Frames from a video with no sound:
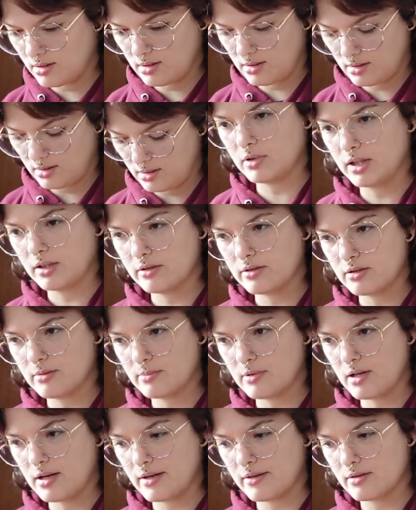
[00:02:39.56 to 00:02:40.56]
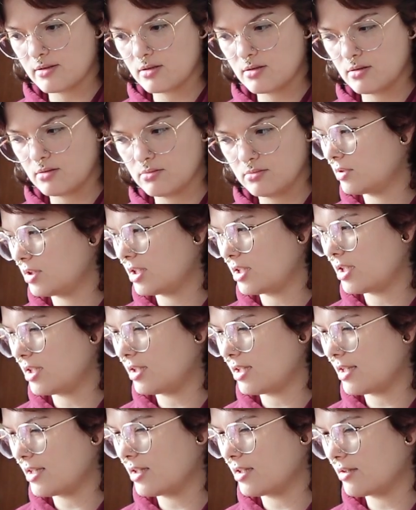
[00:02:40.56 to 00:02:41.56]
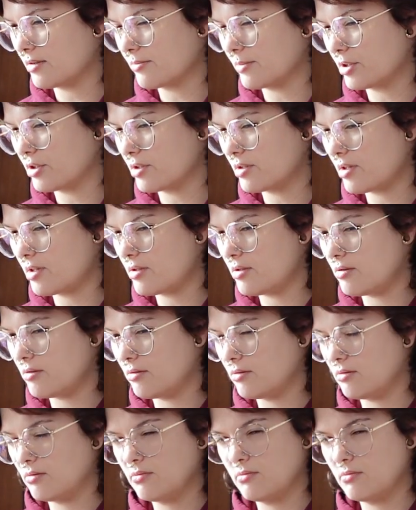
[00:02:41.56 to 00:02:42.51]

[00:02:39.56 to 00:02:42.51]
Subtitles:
I'm kind of surprised that I like it as much as I do.